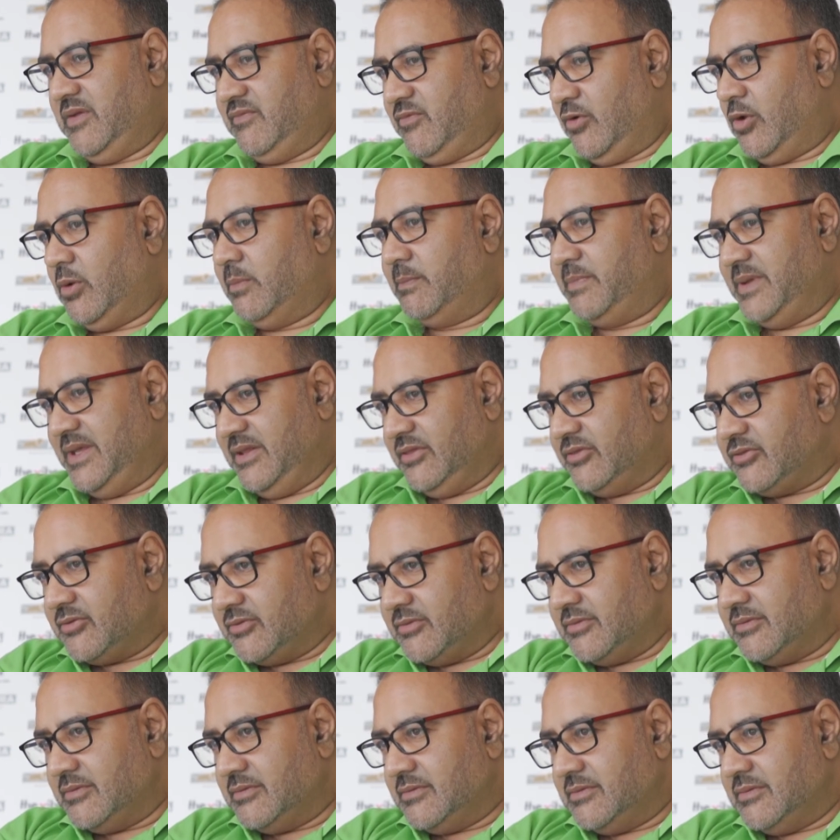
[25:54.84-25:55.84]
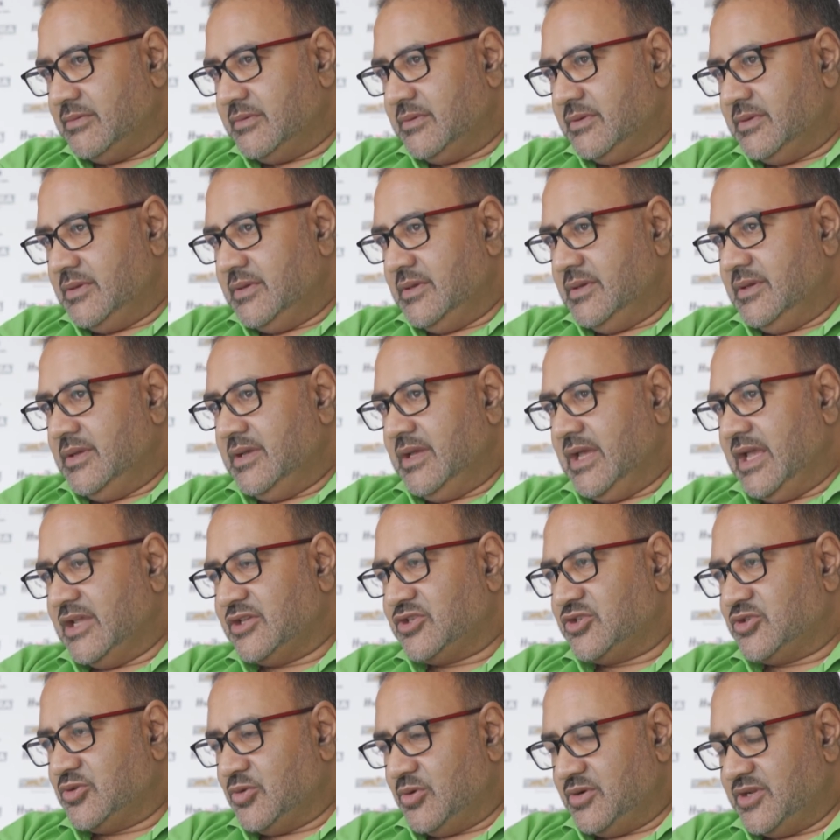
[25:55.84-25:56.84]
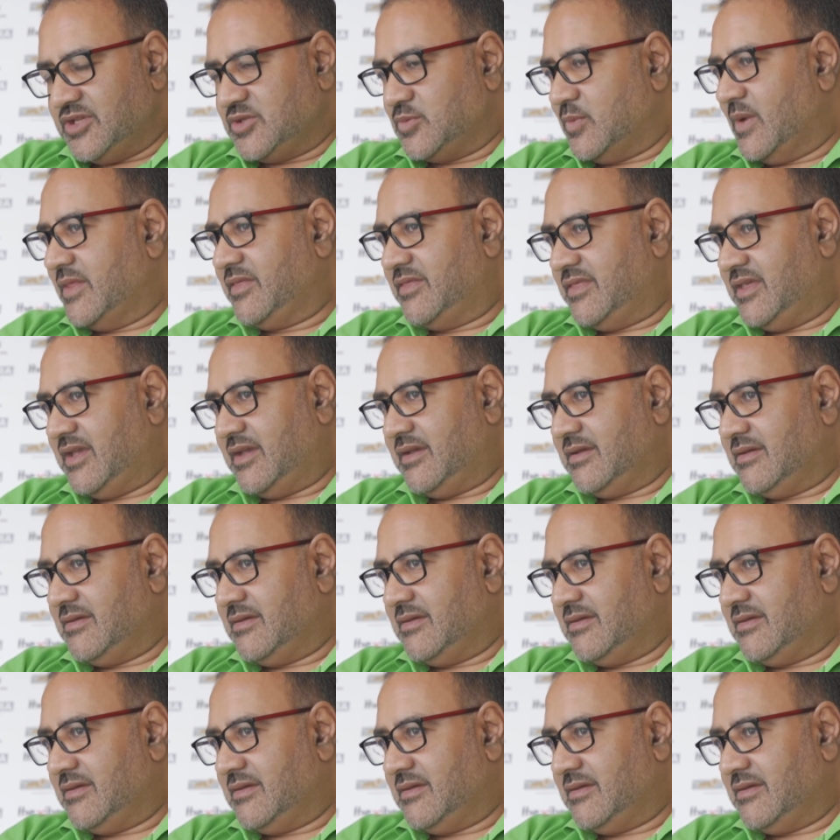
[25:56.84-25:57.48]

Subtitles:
all been through has shown us one thing,